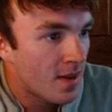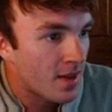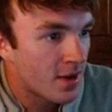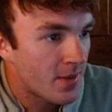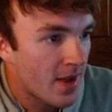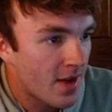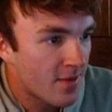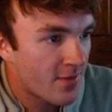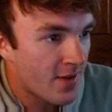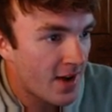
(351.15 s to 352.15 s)
Here we have a
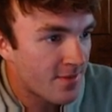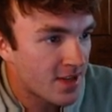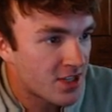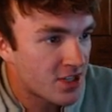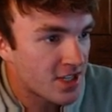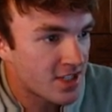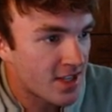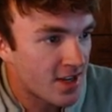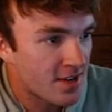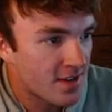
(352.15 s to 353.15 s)
5 minute change
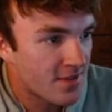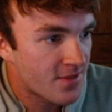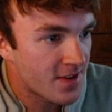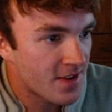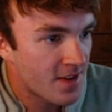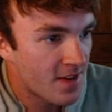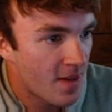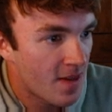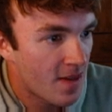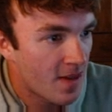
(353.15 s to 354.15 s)
state of delivery
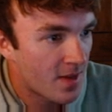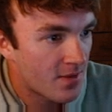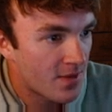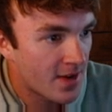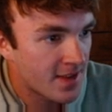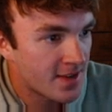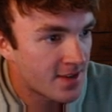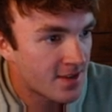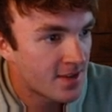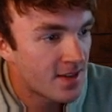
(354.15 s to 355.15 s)
right
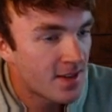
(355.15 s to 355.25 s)
here.